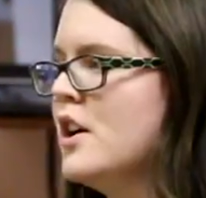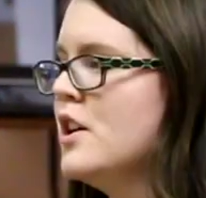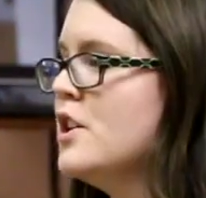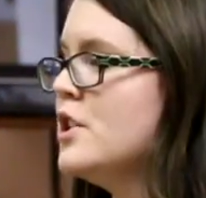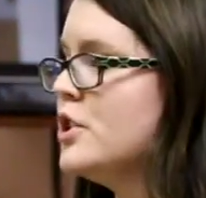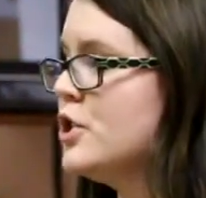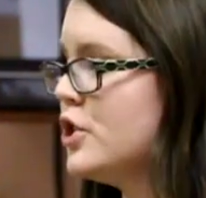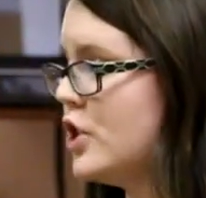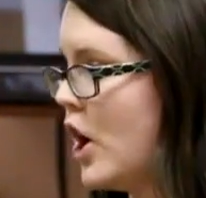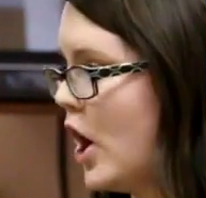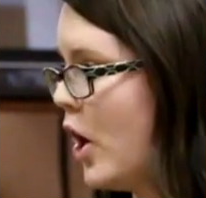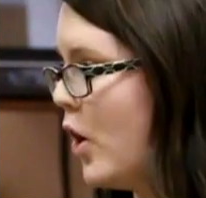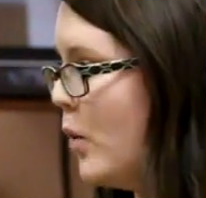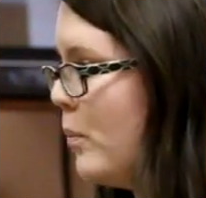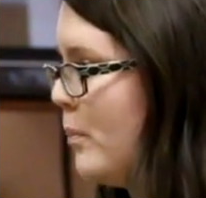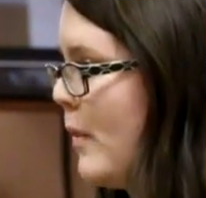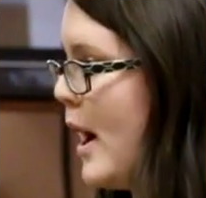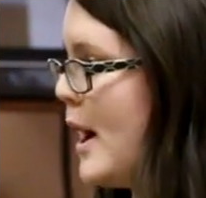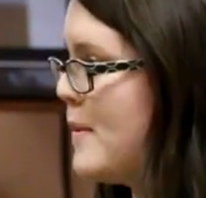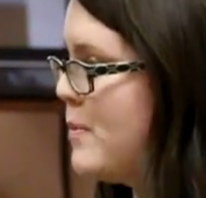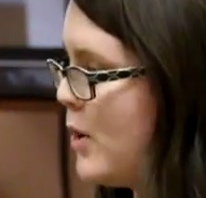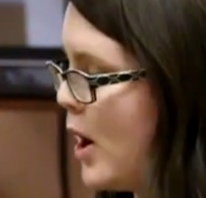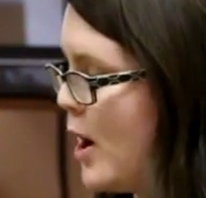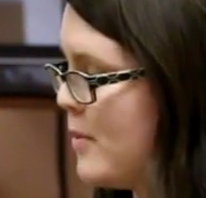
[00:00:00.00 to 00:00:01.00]
So
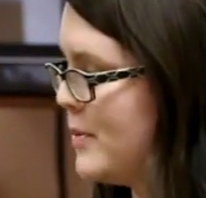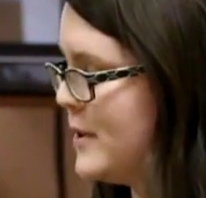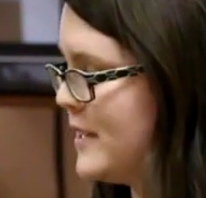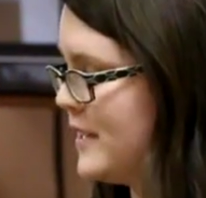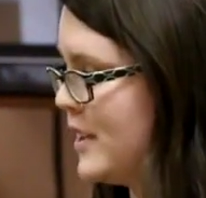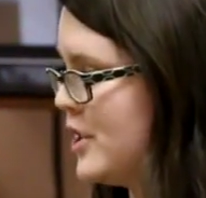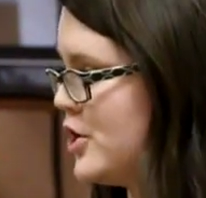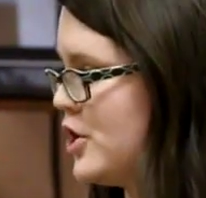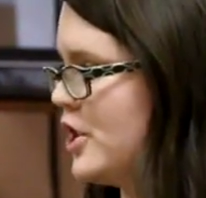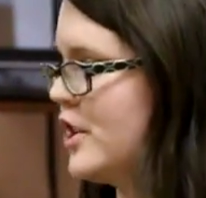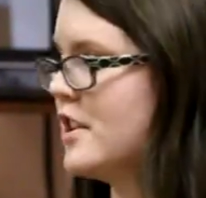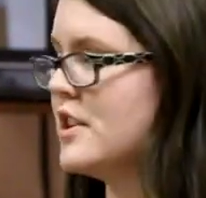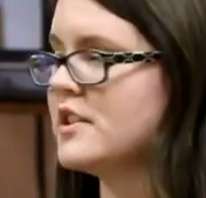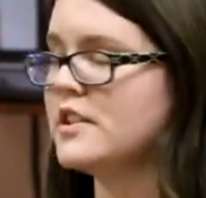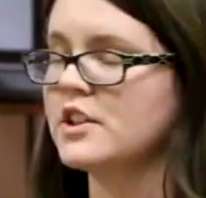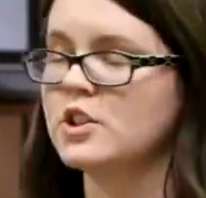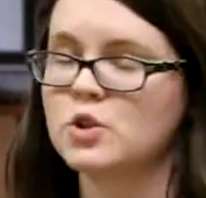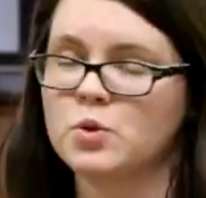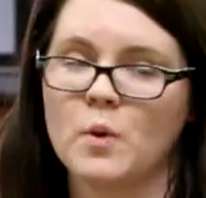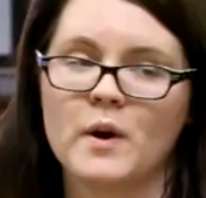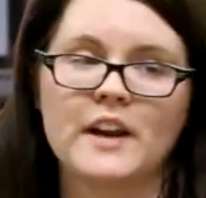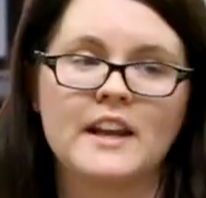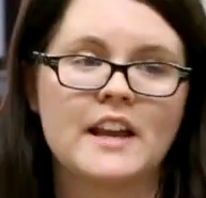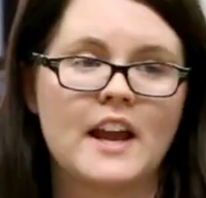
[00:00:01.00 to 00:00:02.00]
my proposition is in
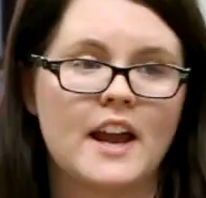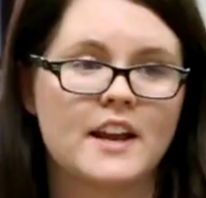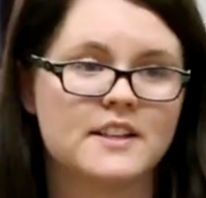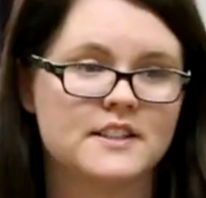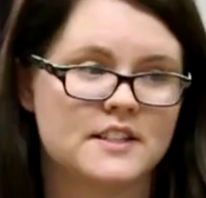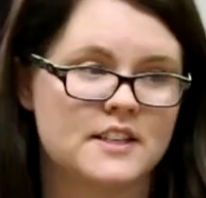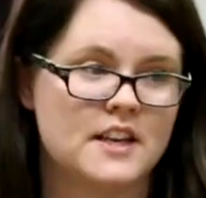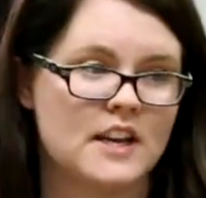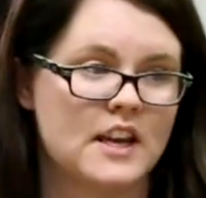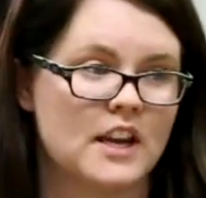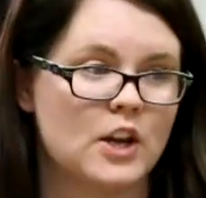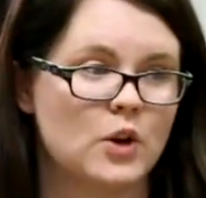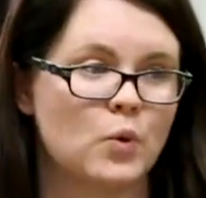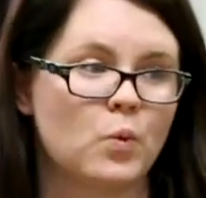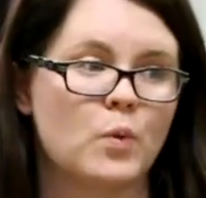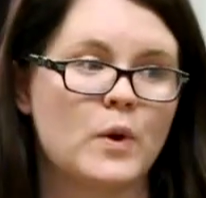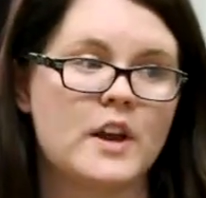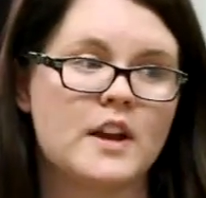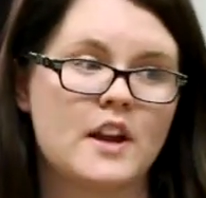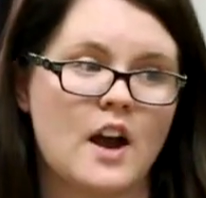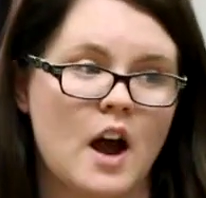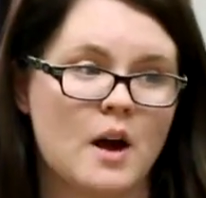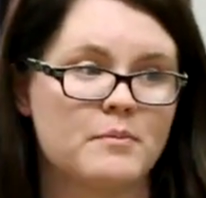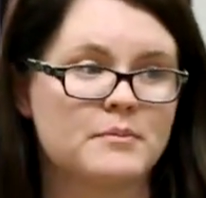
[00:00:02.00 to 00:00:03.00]
2018,
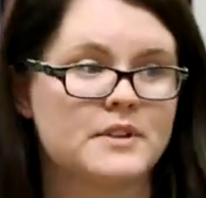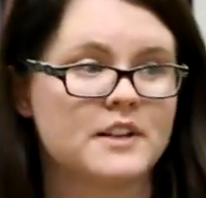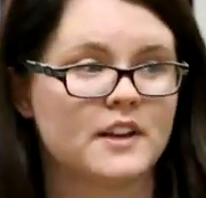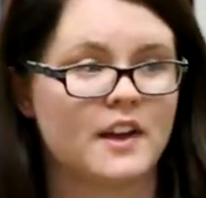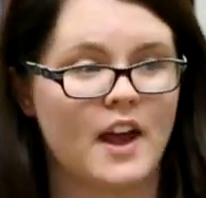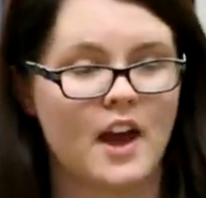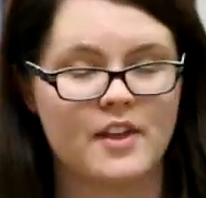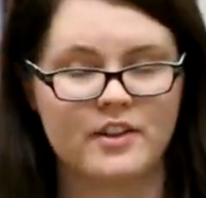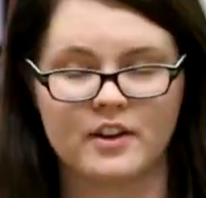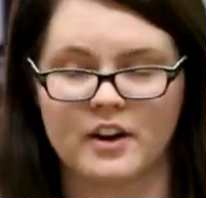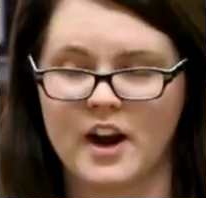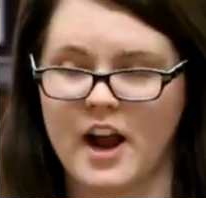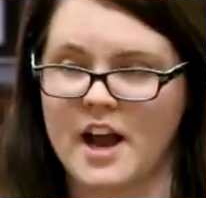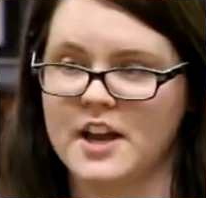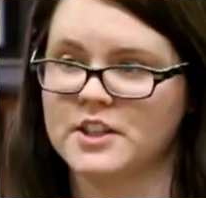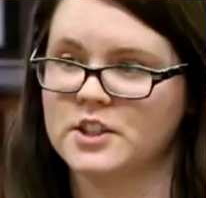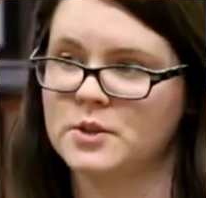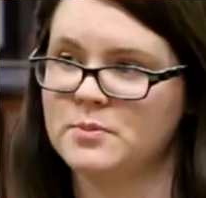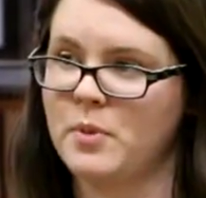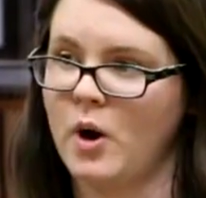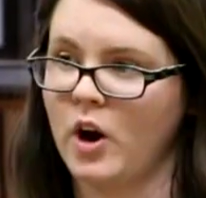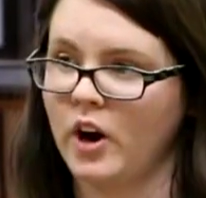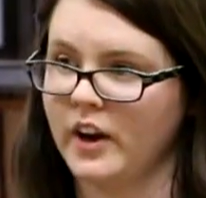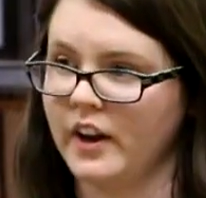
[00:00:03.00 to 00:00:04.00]
we come together as
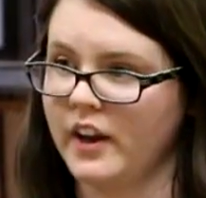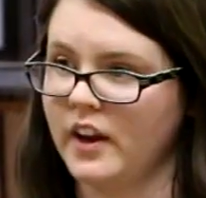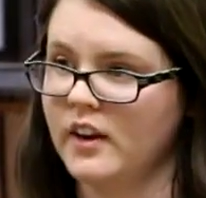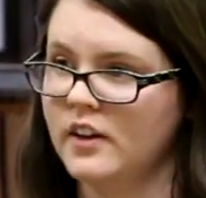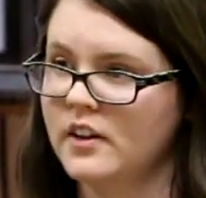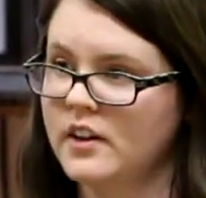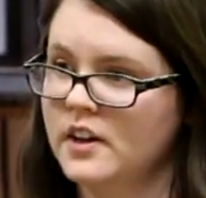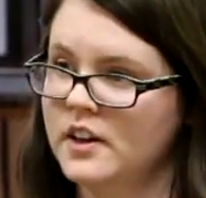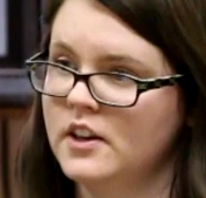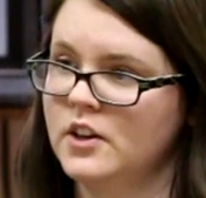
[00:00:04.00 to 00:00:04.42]
a party,